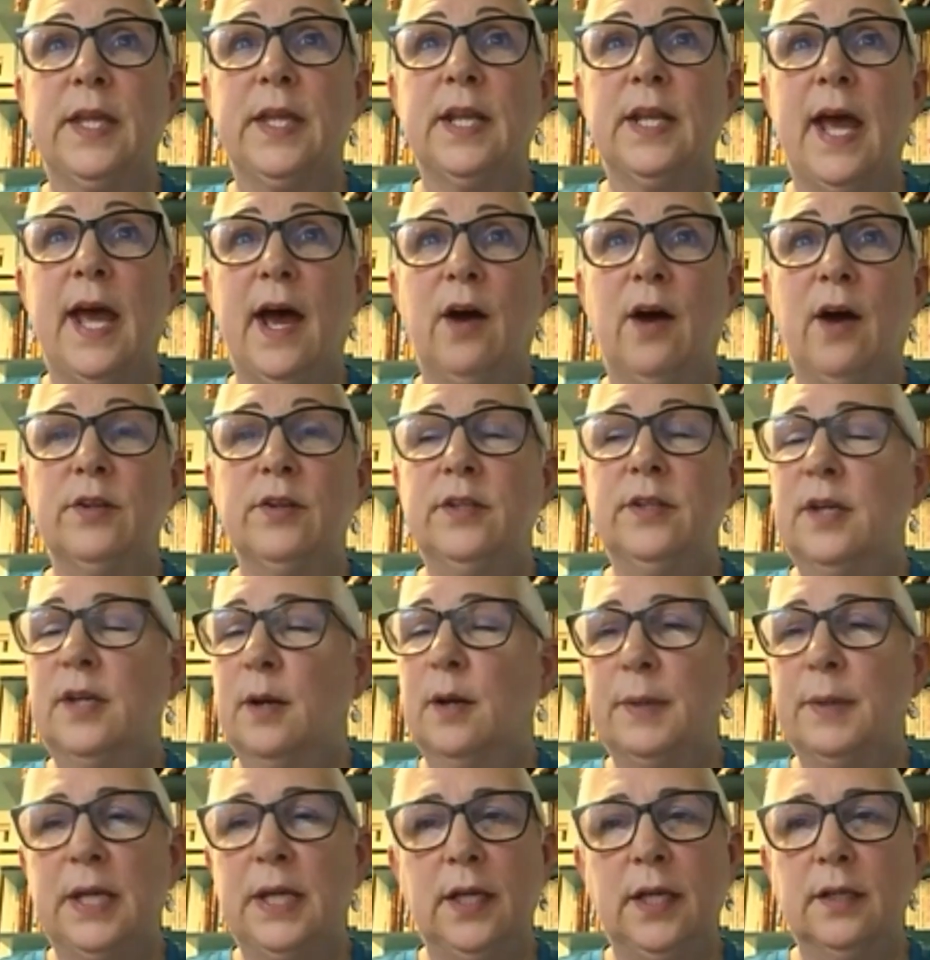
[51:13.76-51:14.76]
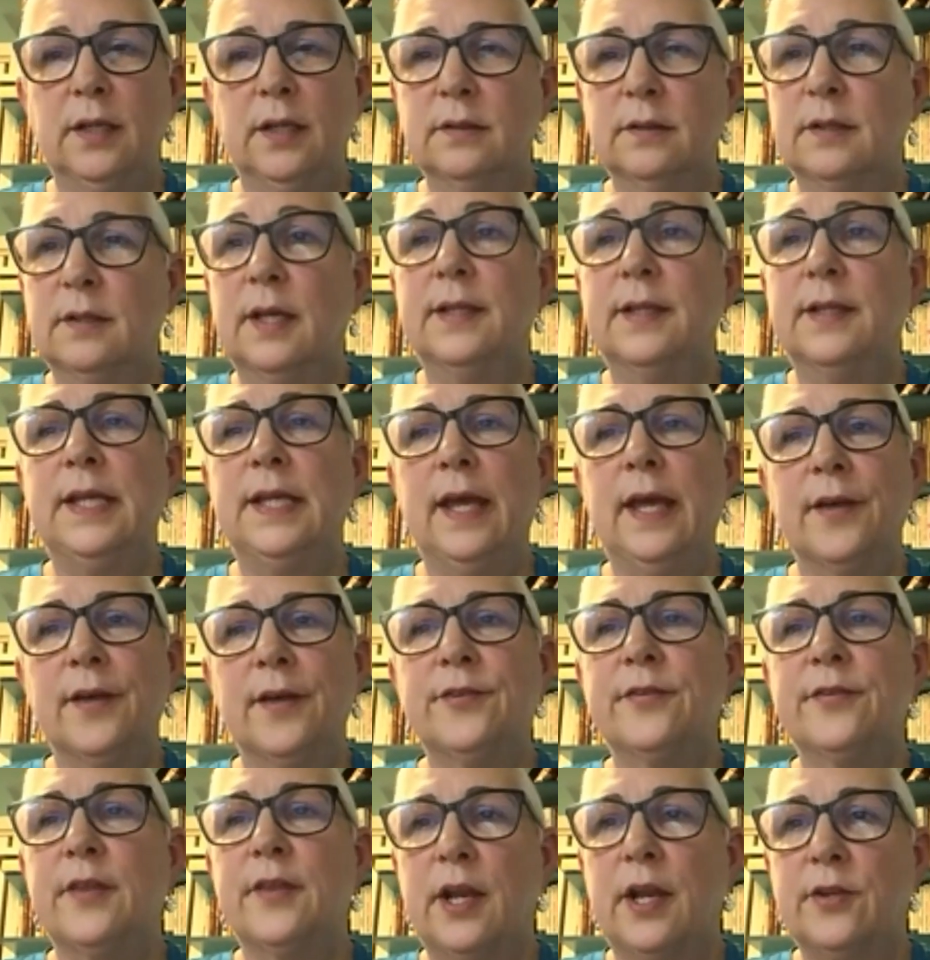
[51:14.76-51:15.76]
in how yummy, and
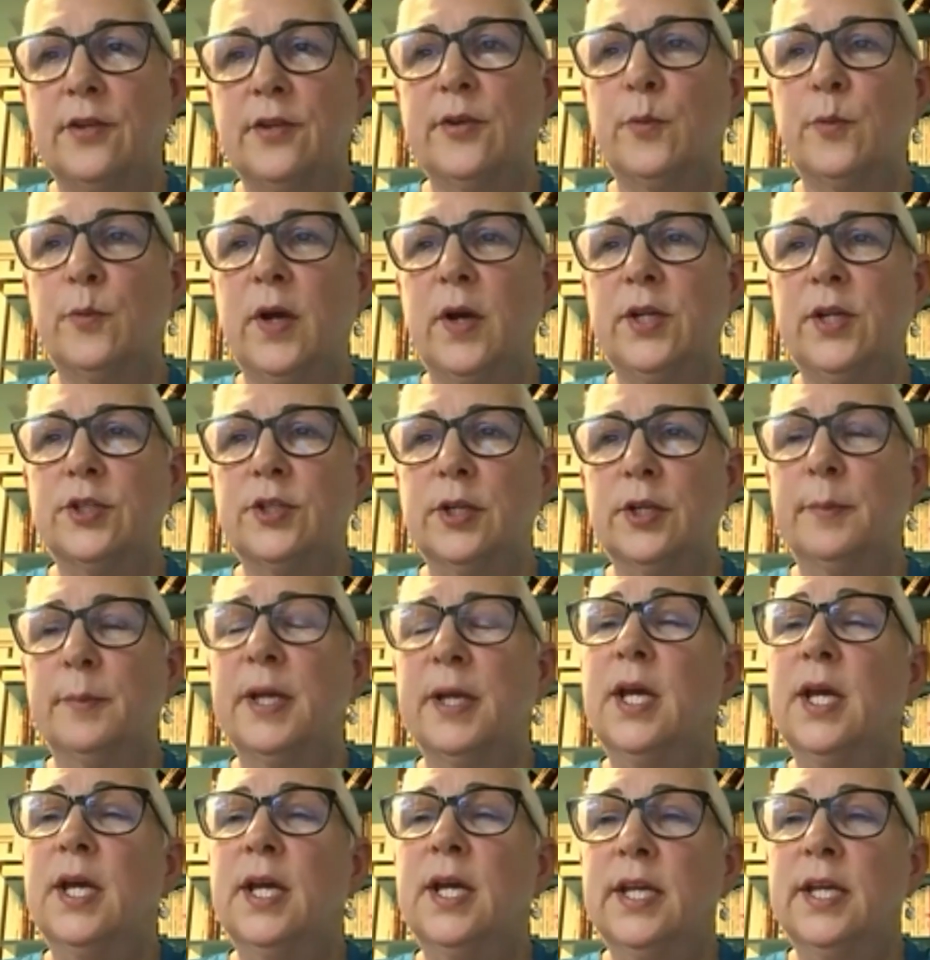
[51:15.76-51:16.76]
yes, that is a wine term,